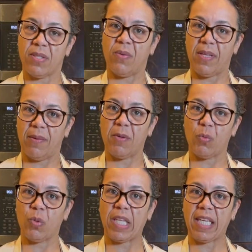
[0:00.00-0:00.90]
so it'll be
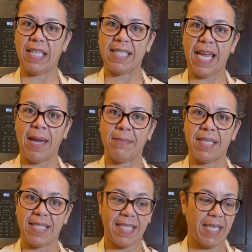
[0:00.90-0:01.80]
really good time
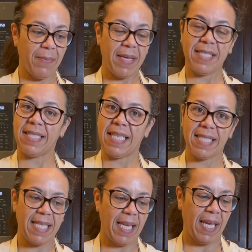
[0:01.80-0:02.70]
to stick my
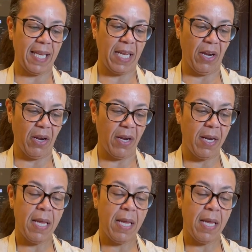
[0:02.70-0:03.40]
seasoning in here.